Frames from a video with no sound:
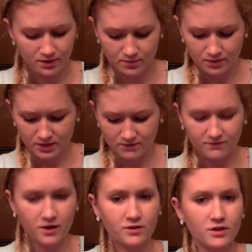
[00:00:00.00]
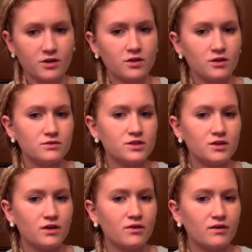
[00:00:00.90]
You can braid it farther or
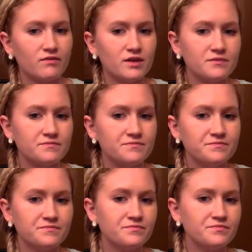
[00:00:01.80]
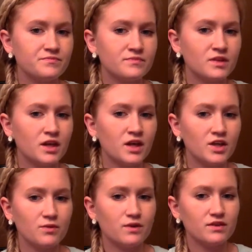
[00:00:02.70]
closer, however.
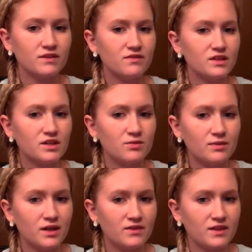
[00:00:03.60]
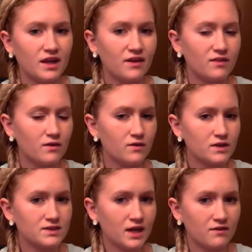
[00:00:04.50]
You want to leave a little bit at the end though,
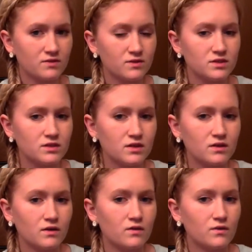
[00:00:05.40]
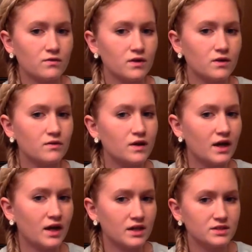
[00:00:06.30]
because afterwards you're going to go through
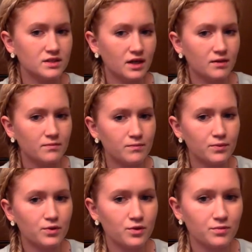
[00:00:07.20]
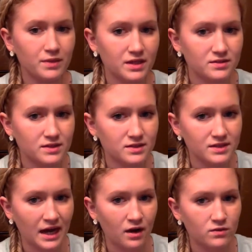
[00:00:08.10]
and pull
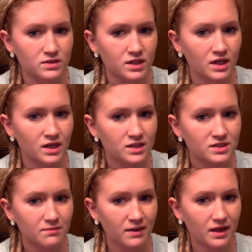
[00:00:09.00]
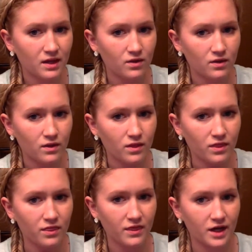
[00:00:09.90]
pieces out to make it look
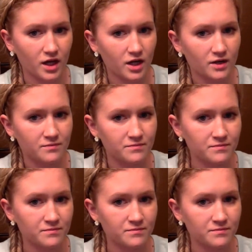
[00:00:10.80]
thicker.